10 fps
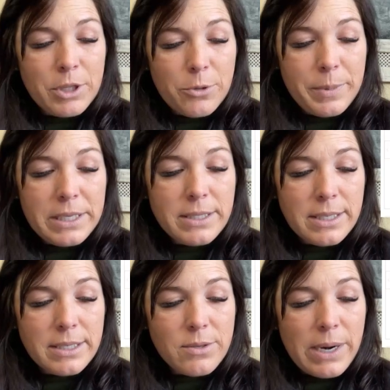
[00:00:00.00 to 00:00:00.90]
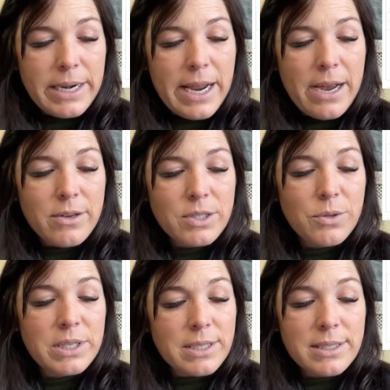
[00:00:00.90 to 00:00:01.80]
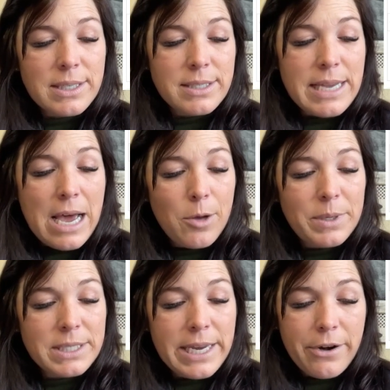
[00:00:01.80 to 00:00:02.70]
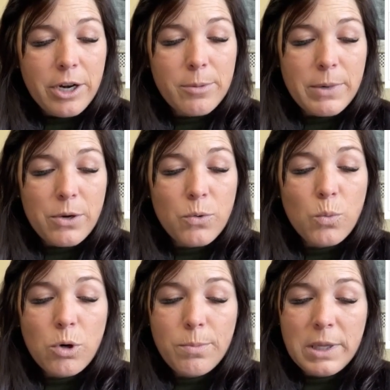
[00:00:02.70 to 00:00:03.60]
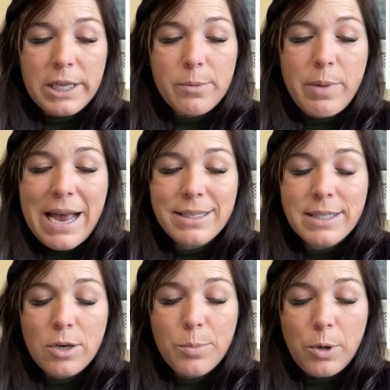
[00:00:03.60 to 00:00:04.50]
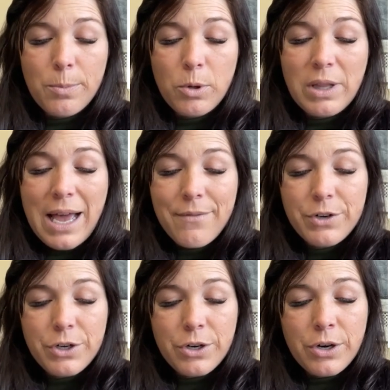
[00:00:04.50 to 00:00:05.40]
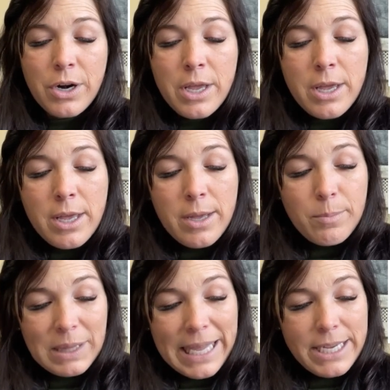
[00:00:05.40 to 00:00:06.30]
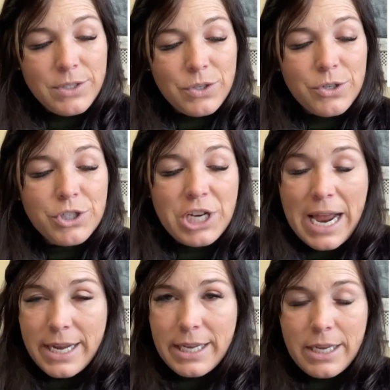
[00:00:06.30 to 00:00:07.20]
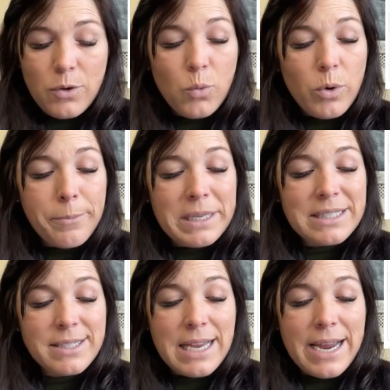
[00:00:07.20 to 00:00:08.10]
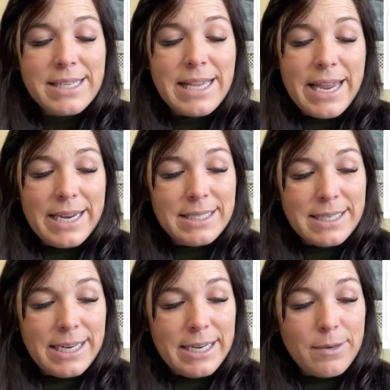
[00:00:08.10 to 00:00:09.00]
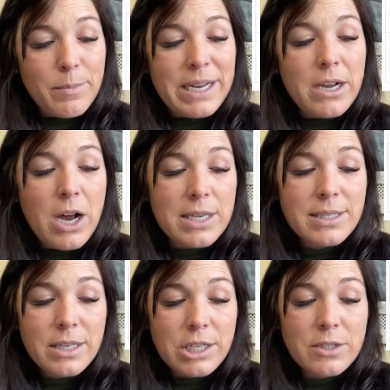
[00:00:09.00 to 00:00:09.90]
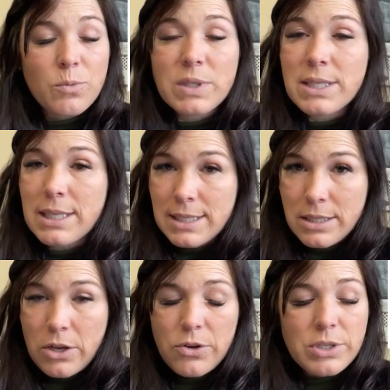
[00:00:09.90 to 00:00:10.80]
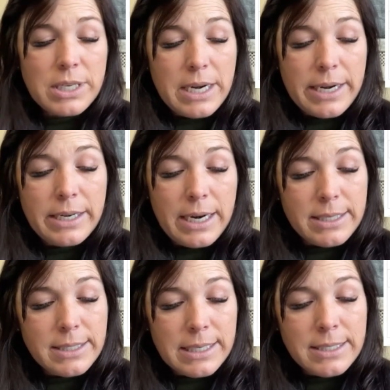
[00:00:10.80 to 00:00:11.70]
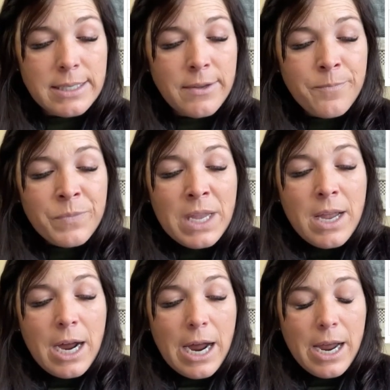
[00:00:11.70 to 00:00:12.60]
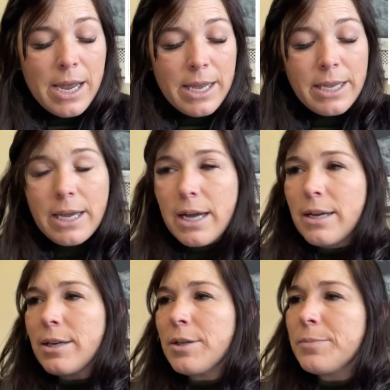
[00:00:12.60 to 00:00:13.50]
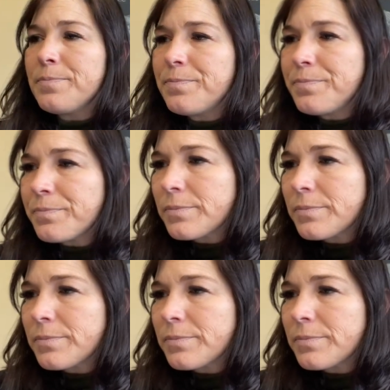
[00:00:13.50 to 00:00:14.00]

of their pieces right now. So this is a Talbot's herringbone wool blend, pastel purple lavender blazer jacket, women's size 18. My cost of goods was $6.99. I um,